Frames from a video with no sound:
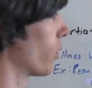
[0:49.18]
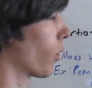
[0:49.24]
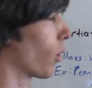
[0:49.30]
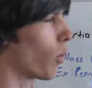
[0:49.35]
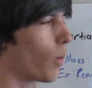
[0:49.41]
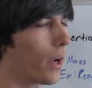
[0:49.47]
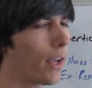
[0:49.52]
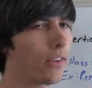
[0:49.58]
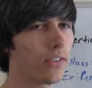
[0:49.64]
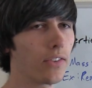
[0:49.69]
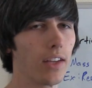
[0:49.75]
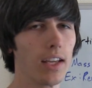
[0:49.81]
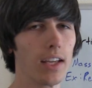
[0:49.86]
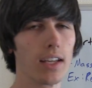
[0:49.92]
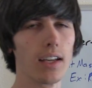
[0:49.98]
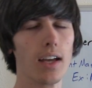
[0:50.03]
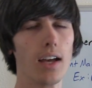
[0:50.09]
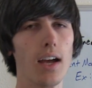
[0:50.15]
you're
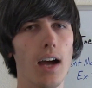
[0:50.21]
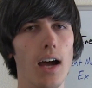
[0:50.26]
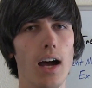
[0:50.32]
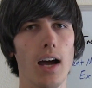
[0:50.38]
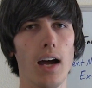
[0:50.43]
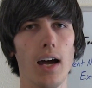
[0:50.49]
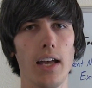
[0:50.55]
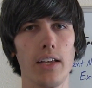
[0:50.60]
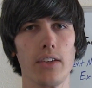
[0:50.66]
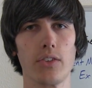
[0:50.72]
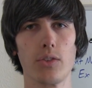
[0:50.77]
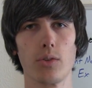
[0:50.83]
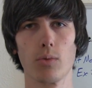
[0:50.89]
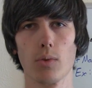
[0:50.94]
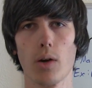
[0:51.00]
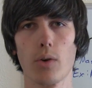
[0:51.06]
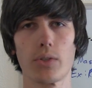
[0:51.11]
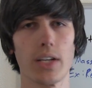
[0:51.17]
wasting
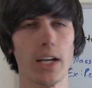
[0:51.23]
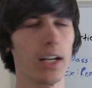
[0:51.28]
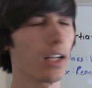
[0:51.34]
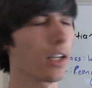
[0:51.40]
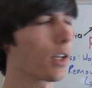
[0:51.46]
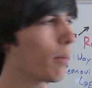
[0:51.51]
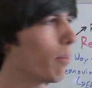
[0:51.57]
into rotating